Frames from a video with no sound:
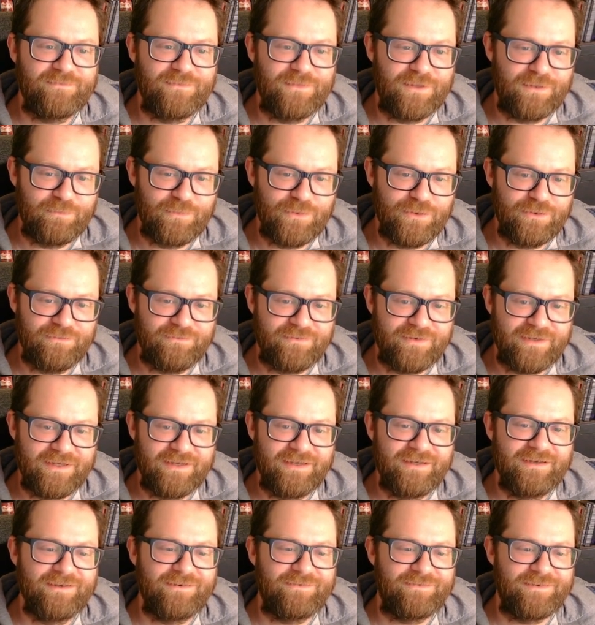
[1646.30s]
the movie,
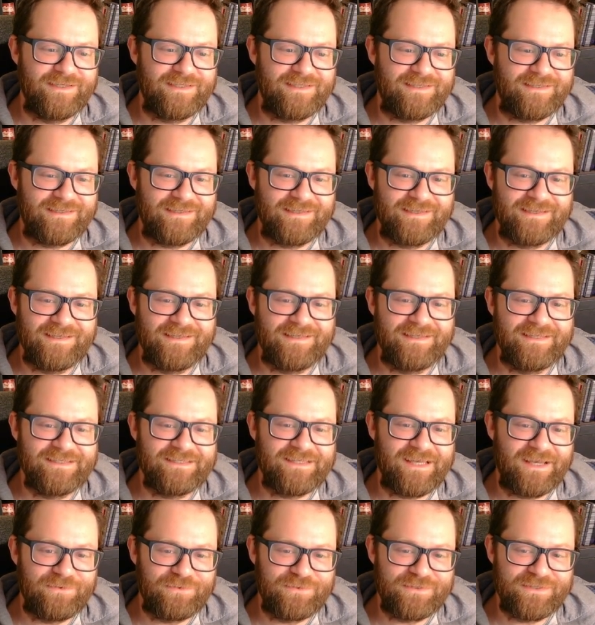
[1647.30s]
recently.
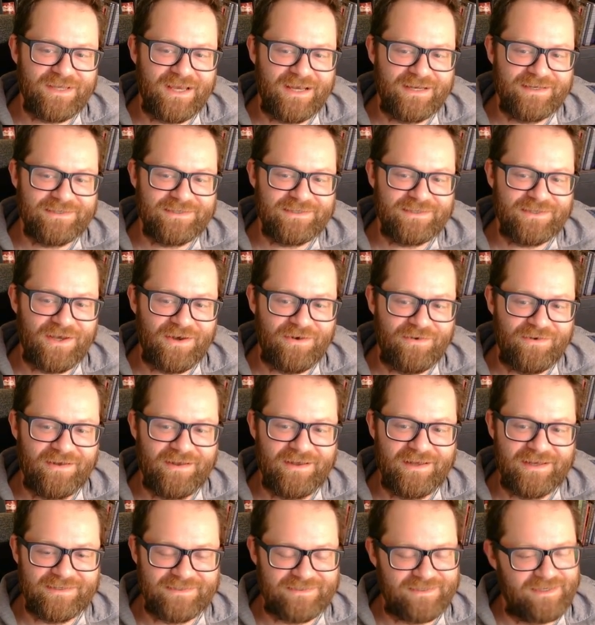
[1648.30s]
Said it was kind of slow,
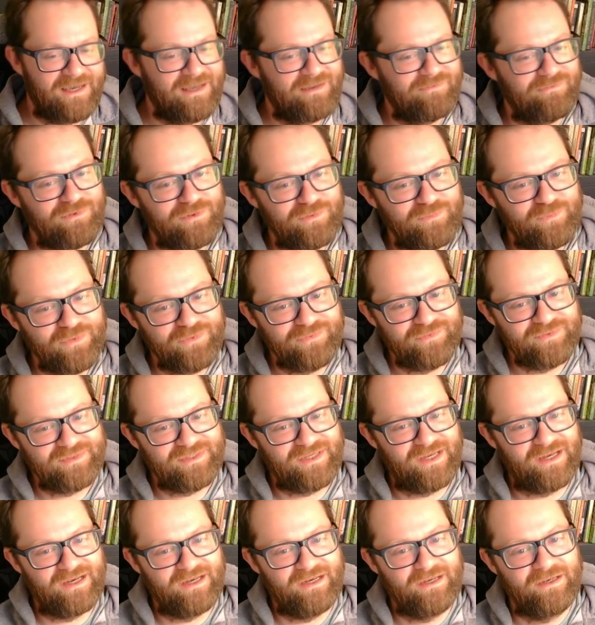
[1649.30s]
as a lot of old movies
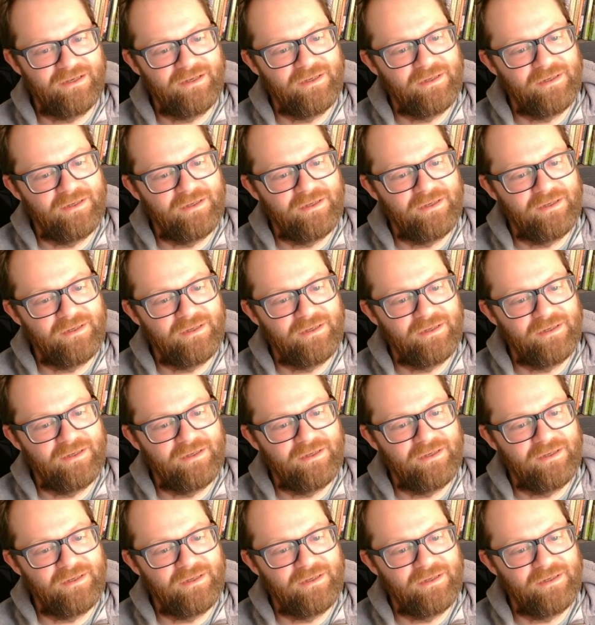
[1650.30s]
are.